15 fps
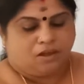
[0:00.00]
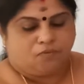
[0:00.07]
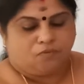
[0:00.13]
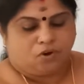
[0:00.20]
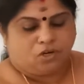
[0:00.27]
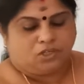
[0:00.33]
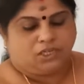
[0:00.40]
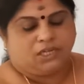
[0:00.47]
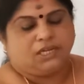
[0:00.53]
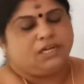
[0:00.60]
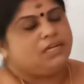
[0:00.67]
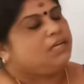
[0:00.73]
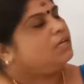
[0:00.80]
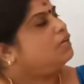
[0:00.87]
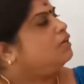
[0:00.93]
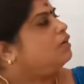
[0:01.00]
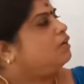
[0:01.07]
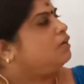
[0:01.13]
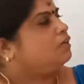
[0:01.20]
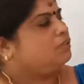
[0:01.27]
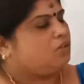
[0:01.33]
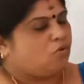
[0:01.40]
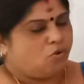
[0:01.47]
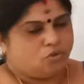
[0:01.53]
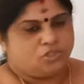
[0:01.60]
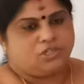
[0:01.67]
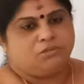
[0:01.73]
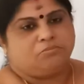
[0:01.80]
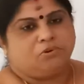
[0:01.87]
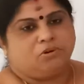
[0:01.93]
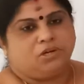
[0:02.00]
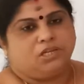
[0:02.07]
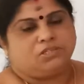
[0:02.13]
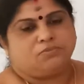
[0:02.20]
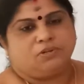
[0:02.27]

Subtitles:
water, the ocean bodies.